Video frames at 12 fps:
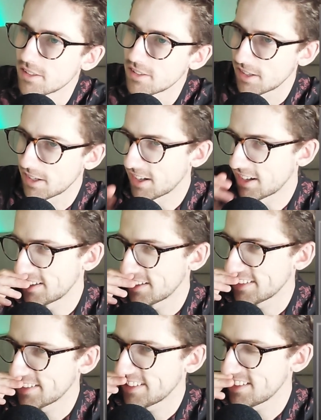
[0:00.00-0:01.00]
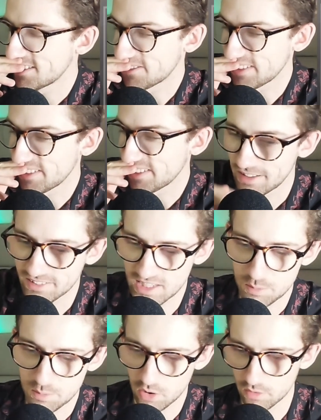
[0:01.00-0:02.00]
He is a fantastic
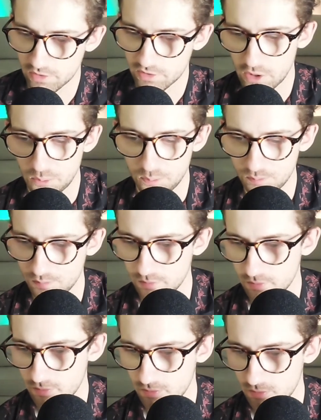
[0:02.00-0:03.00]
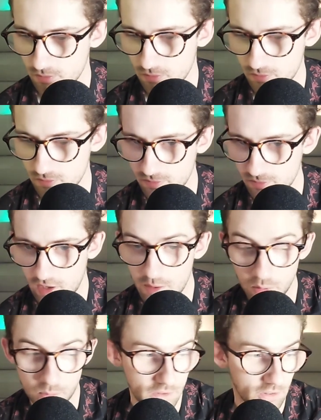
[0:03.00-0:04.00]
keeper, Oliver Sale.
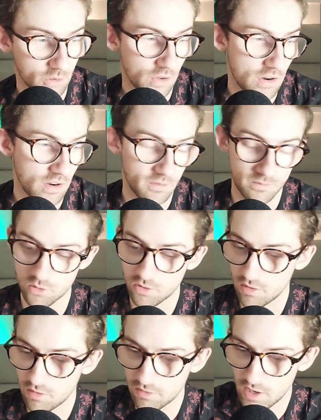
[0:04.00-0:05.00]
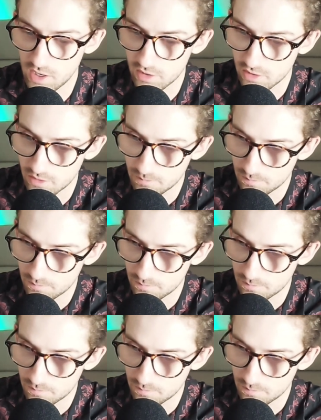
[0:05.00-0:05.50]
Probably has a career of far, you know.